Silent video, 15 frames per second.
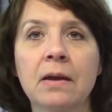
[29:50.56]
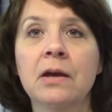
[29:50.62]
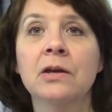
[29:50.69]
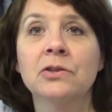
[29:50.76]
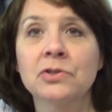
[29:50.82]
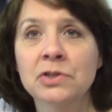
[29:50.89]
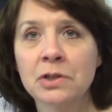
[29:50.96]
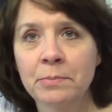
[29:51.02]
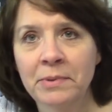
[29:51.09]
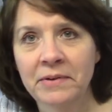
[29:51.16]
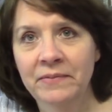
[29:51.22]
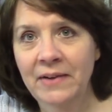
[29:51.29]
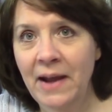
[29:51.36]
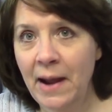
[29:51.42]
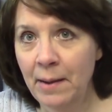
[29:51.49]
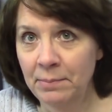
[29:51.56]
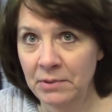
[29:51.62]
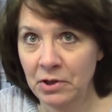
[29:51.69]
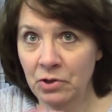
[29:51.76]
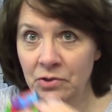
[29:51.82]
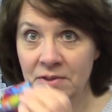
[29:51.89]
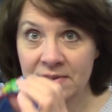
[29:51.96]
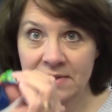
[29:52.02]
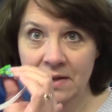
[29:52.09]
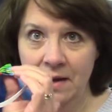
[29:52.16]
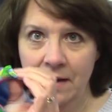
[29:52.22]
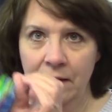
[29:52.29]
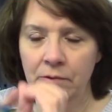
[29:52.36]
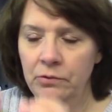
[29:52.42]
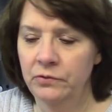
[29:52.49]
there's a little bit of a gap there on the side.
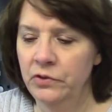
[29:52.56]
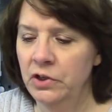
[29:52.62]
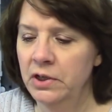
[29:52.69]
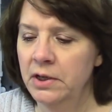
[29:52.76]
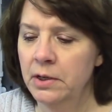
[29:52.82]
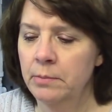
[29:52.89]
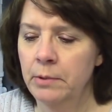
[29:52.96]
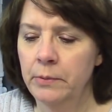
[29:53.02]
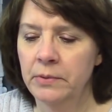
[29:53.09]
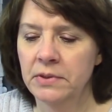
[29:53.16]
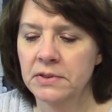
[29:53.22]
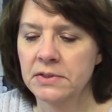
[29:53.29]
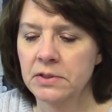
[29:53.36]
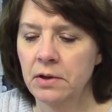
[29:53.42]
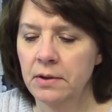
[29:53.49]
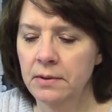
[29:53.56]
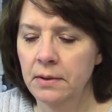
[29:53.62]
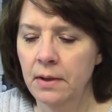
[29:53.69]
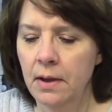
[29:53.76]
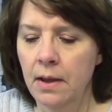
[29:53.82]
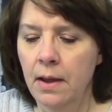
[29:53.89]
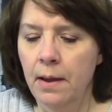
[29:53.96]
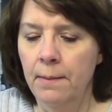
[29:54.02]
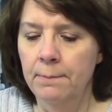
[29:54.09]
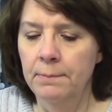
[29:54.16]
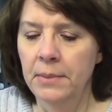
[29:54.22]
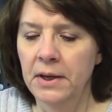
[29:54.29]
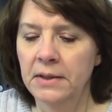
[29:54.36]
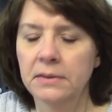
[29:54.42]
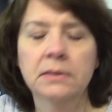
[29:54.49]
I don't know if you can hear me with this on,
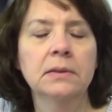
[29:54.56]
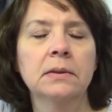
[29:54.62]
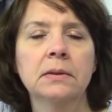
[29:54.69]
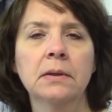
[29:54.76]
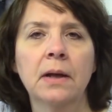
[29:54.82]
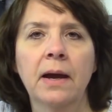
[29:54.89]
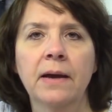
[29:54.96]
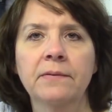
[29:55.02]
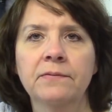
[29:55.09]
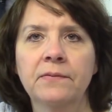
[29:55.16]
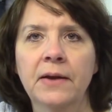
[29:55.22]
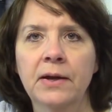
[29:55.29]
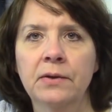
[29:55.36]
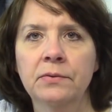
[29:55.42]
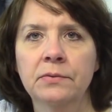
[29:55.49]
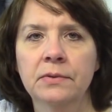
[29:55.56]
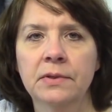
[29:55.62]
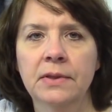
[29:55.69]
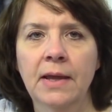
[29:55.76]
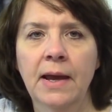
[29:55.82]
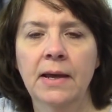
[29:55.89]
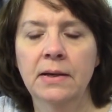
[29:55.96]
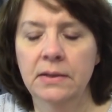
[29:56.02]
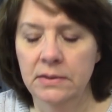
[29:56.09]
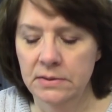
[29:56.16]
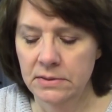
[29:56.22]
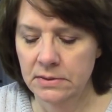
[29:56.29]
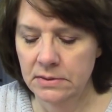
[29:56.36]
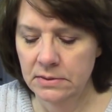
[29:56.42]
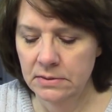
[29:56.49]
but I found that
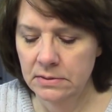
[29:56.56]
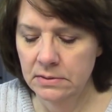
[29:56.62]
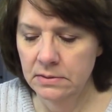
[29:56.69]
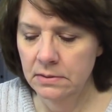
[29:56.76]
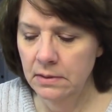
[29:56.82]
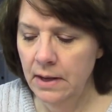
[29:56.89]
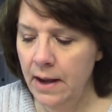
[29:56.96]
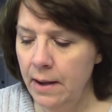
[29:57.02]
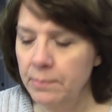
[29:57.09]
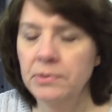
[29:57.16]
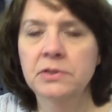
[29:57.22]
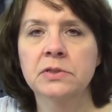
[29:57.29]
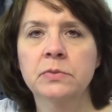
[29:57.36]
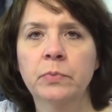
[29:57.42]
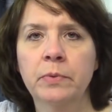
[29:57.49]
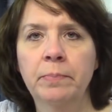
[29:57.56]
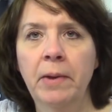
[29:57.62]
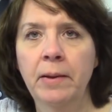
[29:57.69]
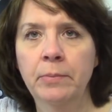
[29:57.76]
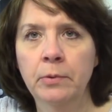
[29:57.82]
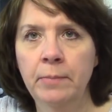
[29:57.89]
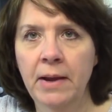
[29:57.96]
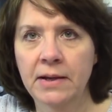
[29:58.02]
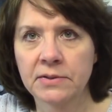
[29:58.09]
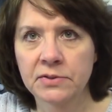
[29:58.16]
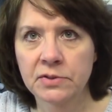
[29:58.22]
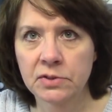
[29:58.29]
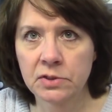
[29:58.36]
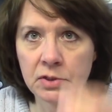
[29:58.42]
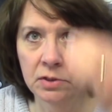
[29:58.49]
is happens with paper
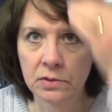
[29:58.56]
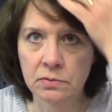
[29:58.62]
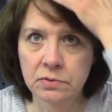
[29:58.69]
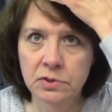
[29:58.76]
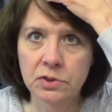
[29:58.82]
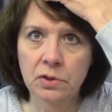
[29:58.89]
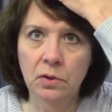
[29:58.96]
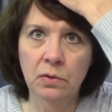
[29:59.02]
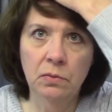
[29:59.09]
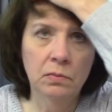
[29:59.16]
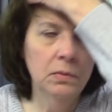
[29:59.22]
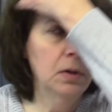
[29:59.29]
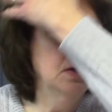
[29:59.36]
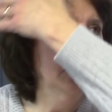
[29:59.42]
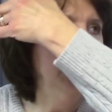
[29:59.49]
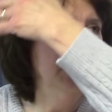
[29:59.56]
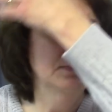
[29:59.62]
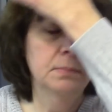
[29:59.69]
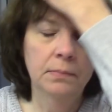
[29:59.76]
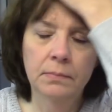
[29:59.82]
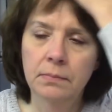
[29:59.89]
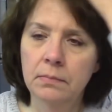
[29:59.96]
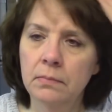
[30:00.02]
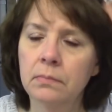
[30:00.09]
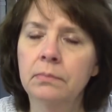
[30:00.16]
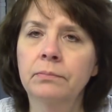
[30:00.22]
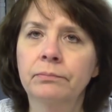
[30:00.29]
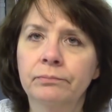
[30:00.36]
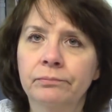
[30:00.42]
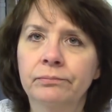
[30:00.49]
masks too. So, um,
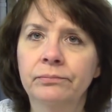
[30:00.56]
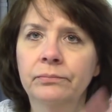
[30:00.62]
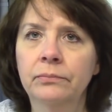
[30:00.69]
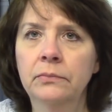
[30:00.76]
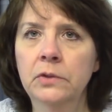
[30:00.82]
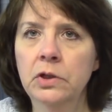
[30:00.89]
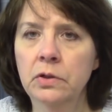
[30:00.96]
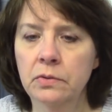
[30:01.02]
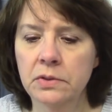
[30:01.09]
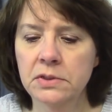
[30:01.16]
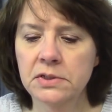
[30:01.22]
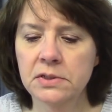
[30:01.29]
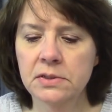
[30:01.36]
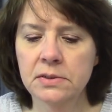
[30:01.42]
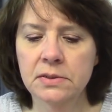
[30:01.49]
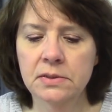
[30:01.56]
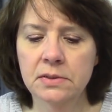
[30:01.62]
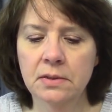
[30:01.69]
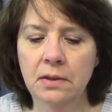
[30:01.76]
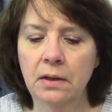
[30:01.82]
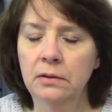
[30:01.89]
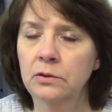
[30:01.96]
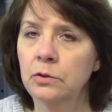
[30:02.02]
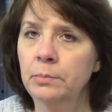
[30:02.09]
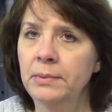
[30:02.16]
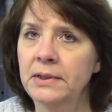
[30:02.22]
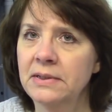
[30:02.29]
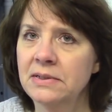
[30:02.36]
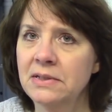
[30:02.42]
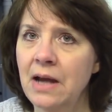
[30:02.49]
you know, this is a little
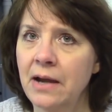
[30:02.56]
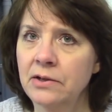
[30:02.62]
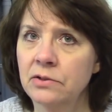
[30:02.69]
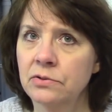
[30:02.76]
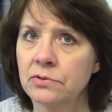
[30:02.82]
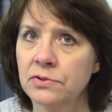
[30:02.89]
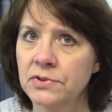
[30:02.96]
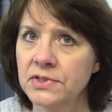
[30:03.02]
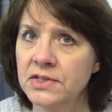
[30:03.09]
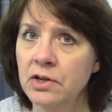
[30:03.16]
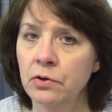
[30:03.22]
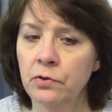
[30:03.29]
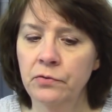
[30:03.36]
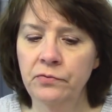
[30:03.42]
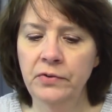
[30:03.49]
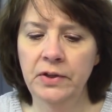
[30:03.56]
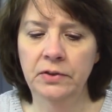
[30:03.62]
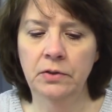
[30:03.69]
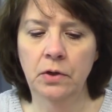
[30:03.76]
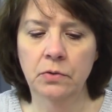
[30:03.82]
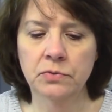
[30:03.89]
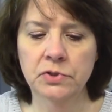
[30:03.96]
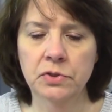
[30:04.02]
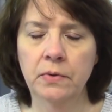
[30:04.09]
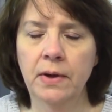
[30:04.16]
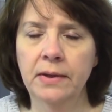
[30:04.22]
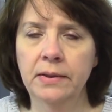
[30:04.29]
bit tighter, snugger fit though, so I